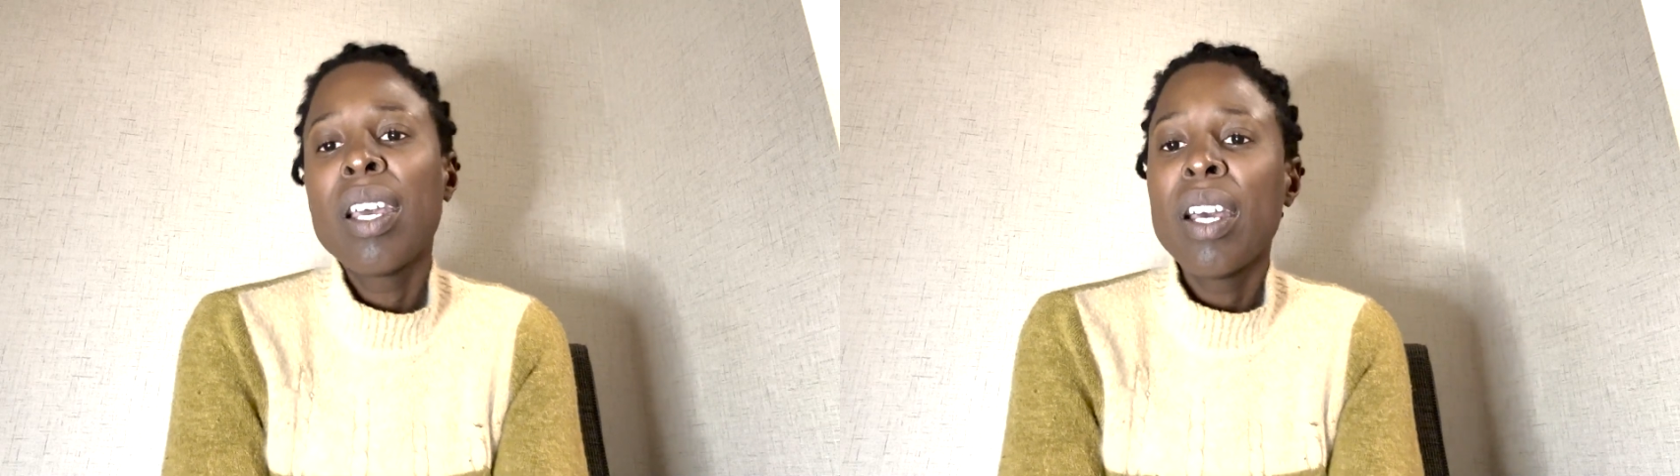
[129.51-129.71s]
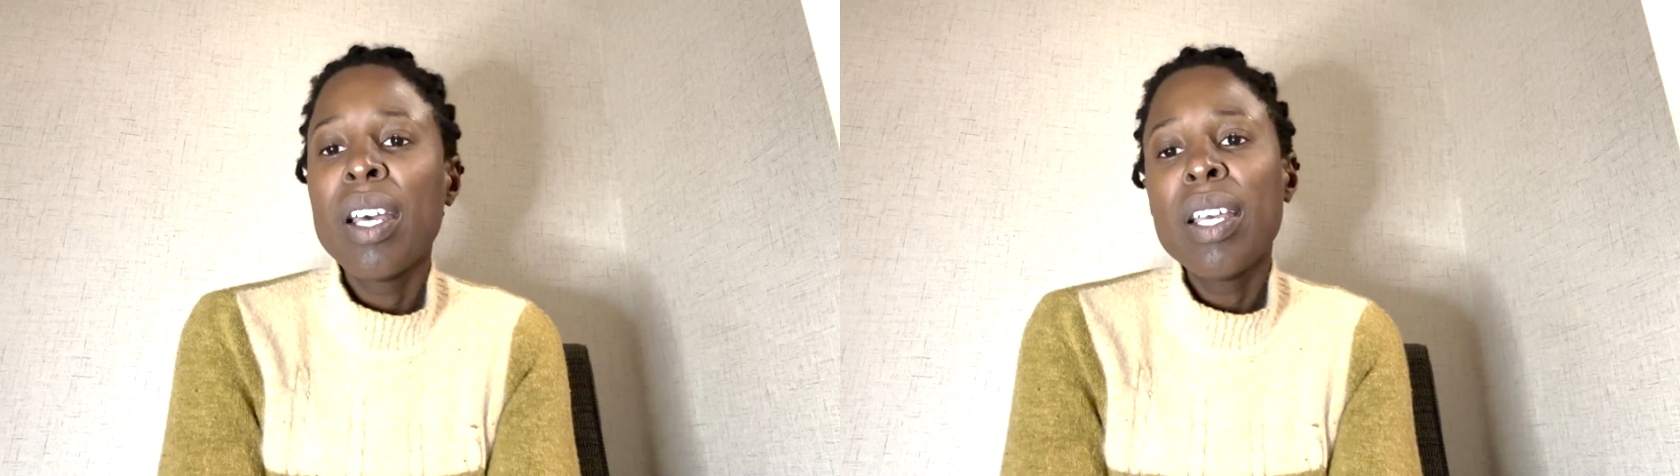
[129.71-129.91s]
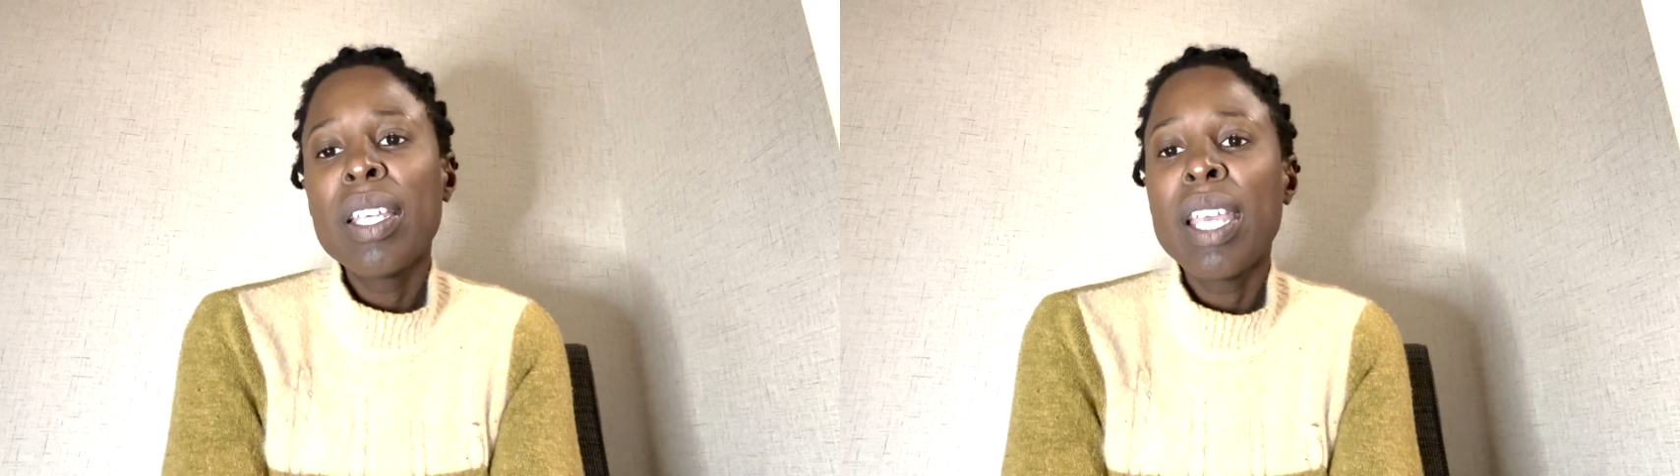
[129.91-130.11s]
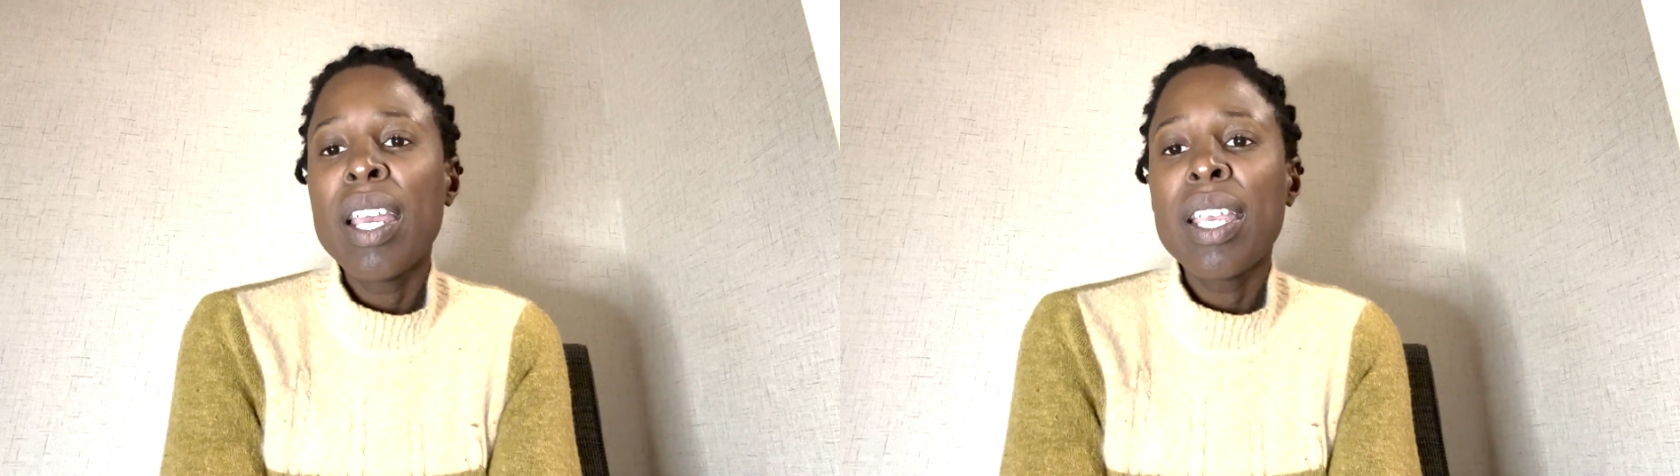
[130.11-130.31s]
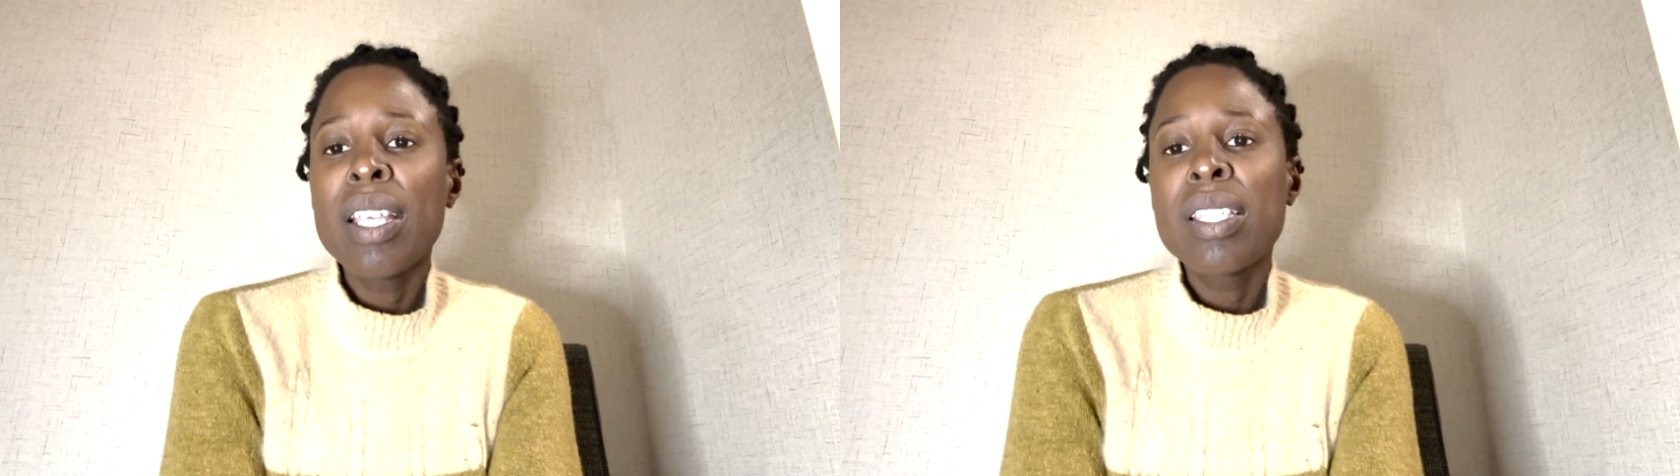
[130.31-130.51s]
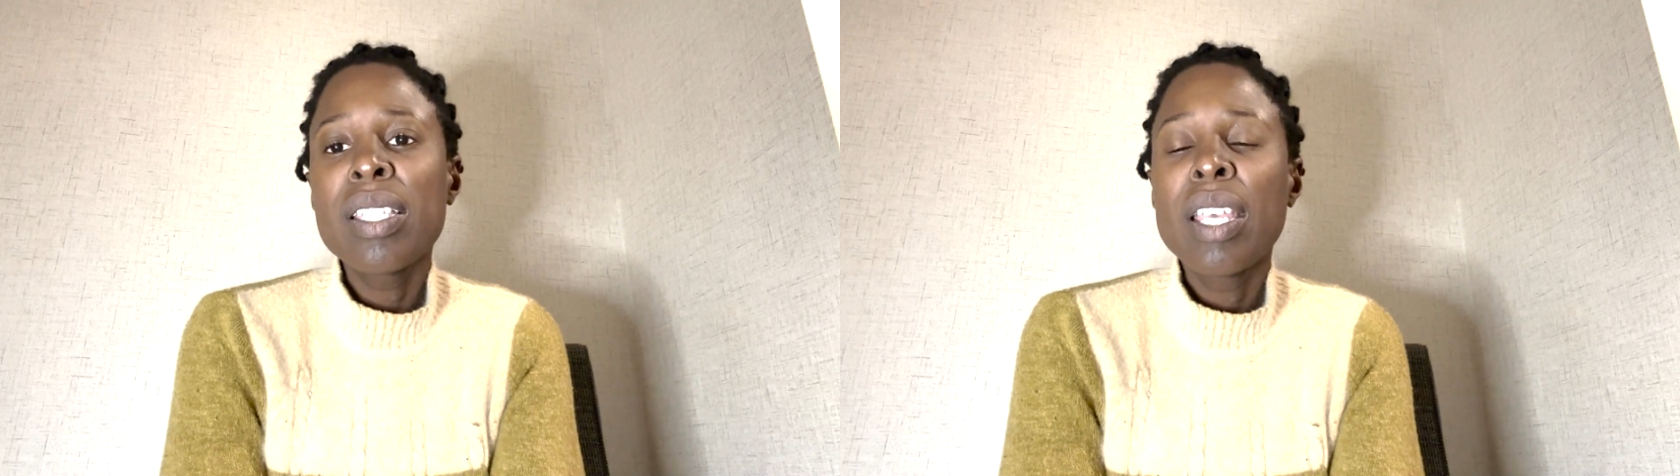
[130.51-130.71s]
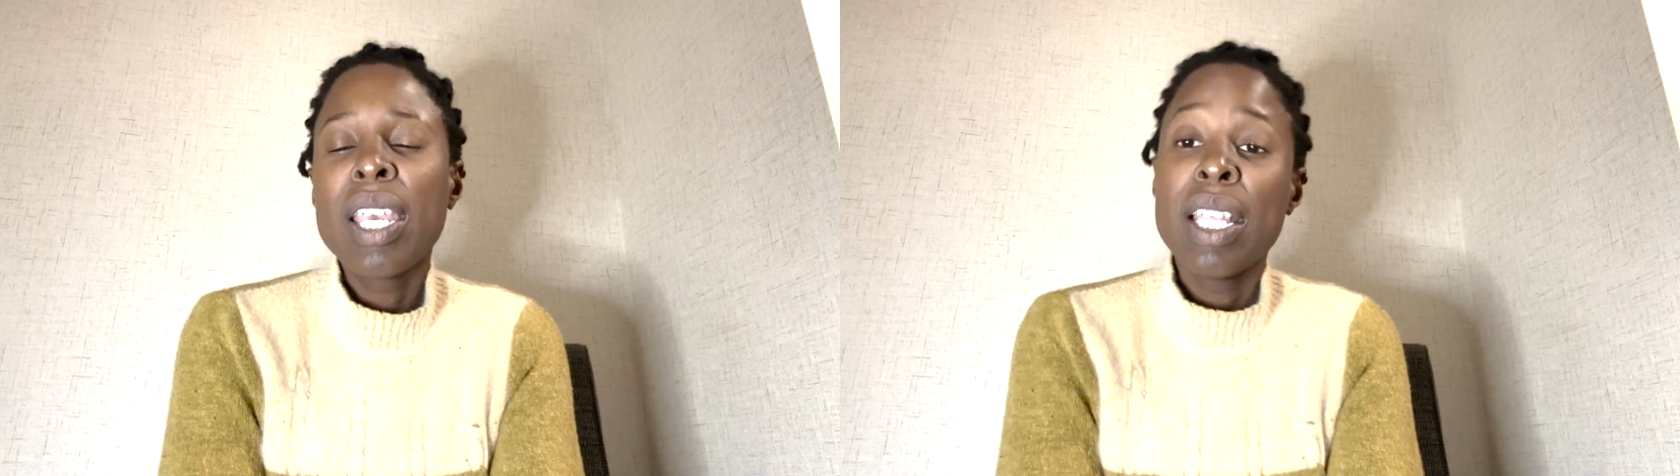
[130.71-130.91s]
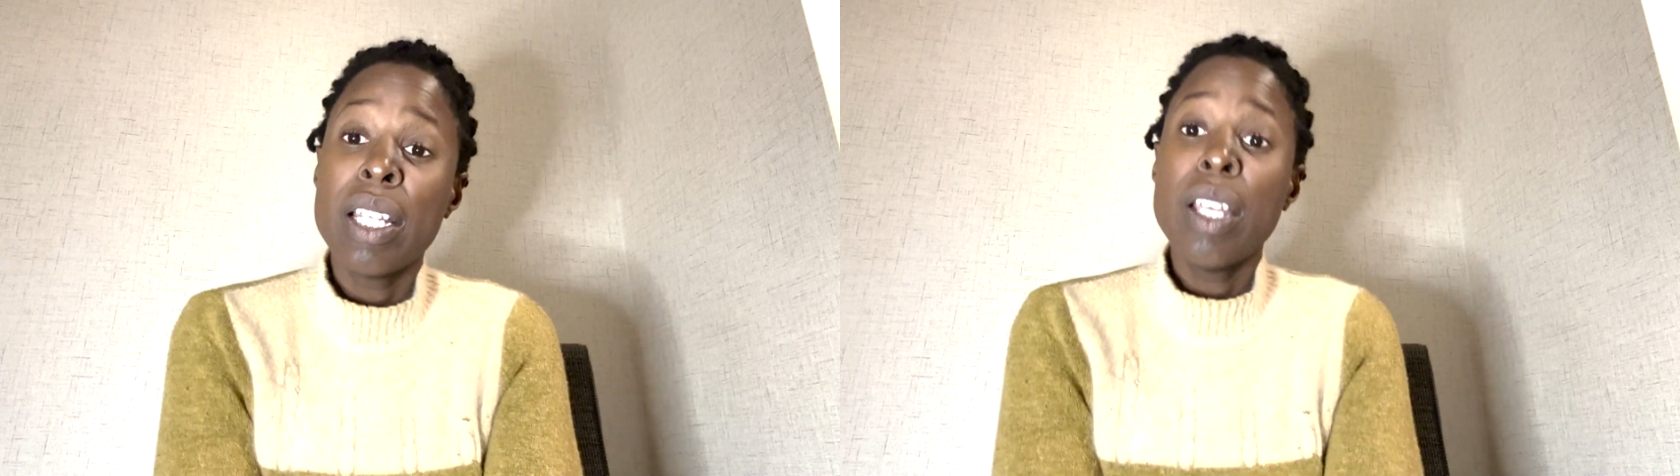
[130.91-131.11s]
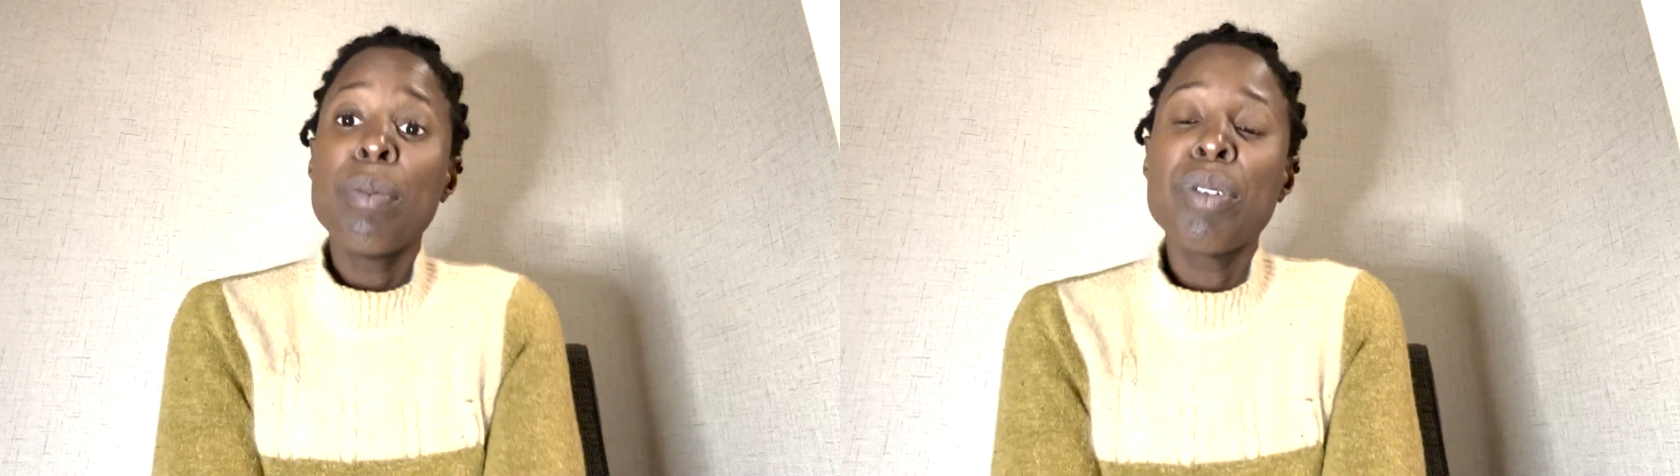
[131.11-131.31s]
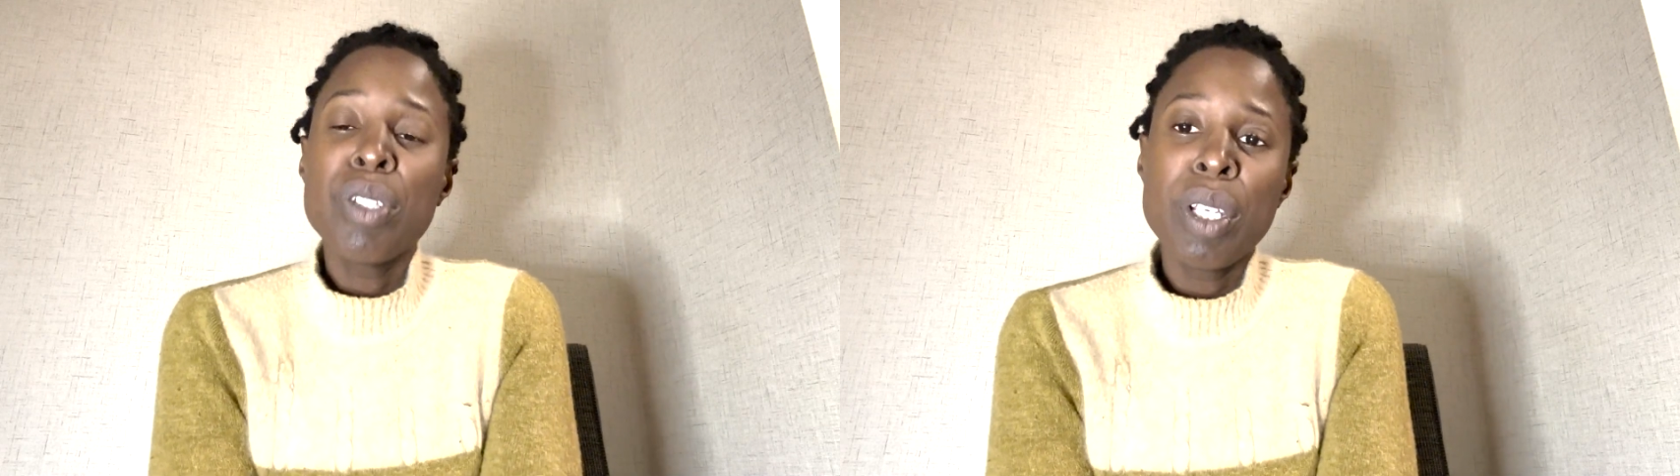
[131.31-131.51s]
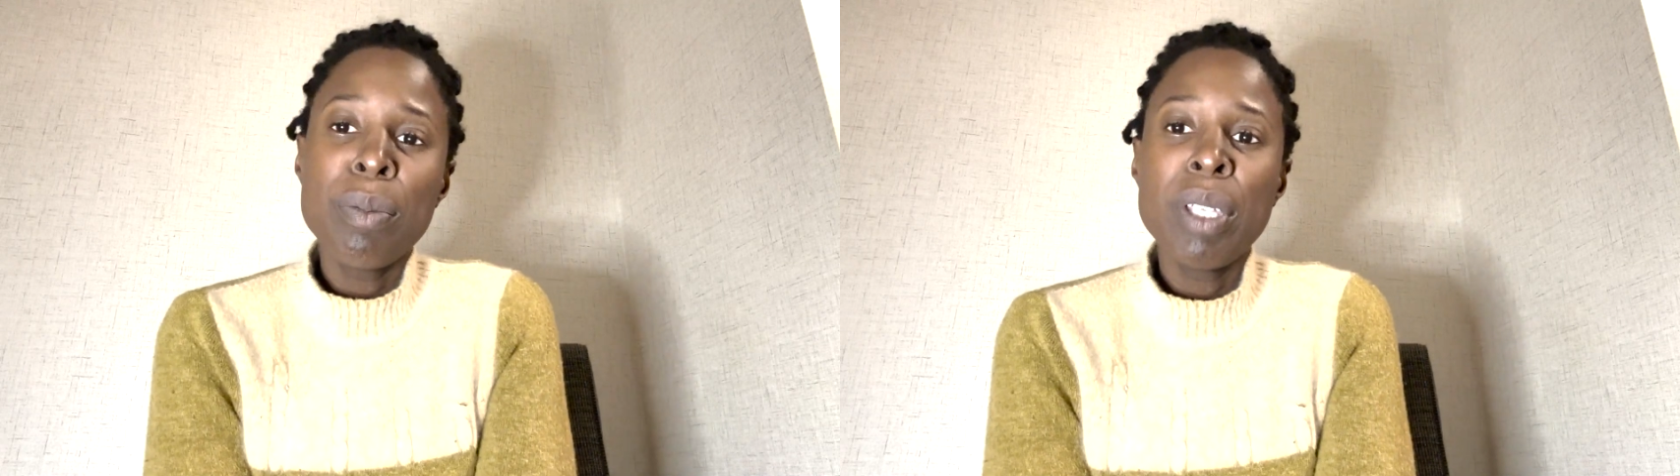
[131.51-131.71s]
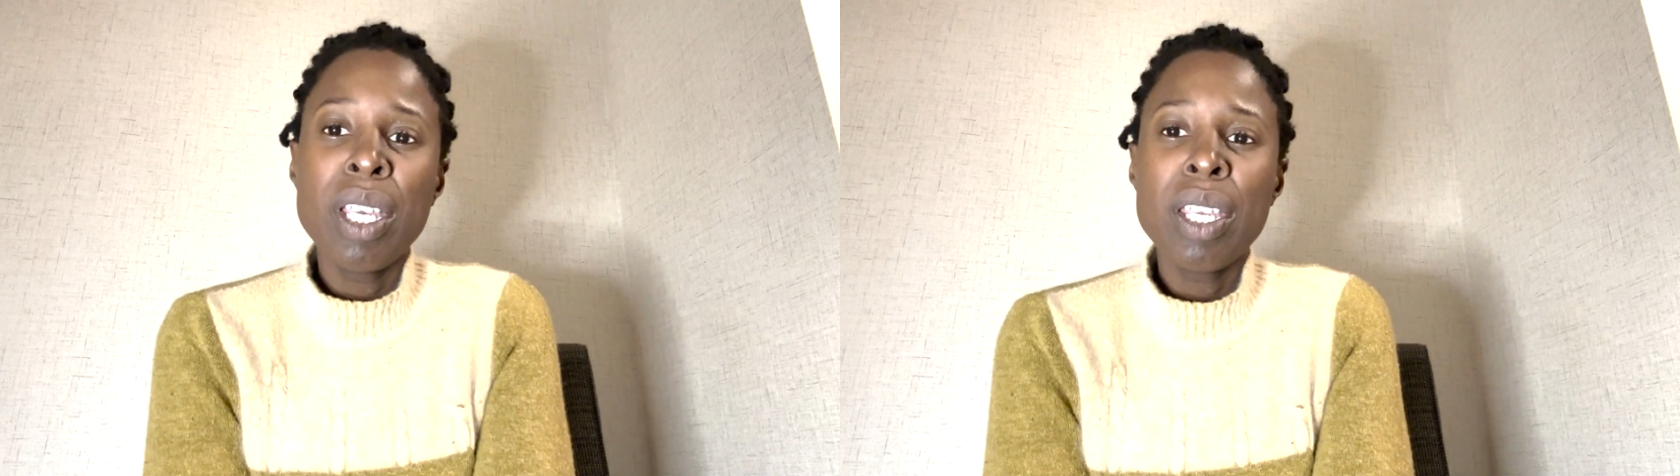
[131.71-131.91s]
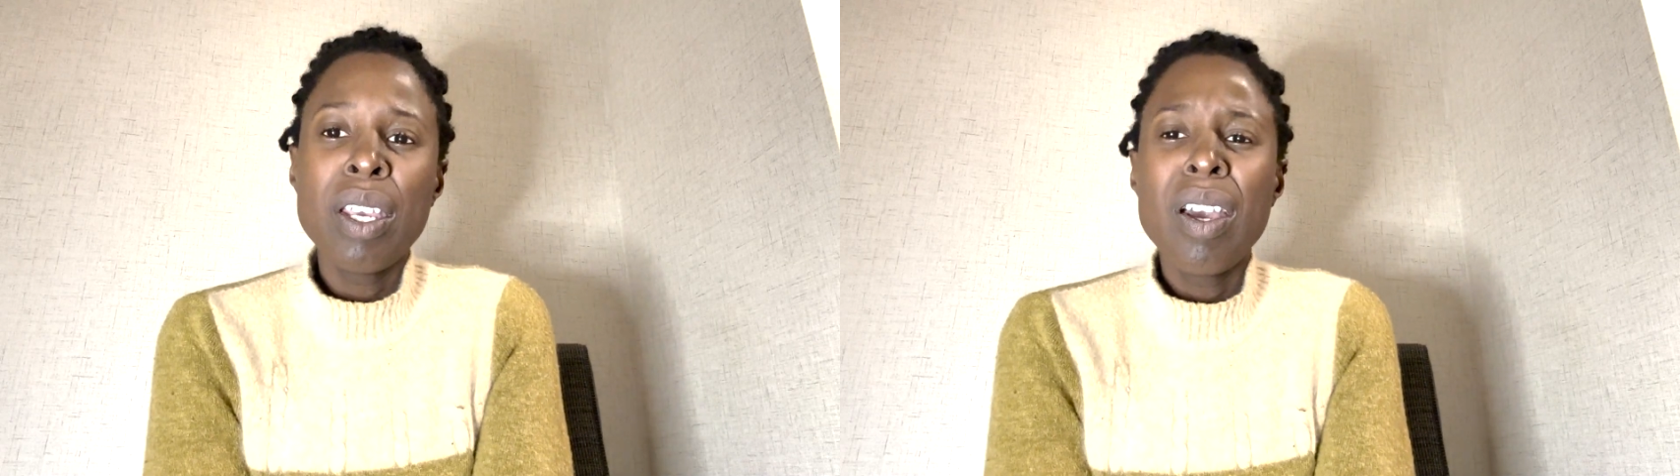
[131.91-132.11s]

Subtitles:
oh, yeah, I guess. And another person, they could be like,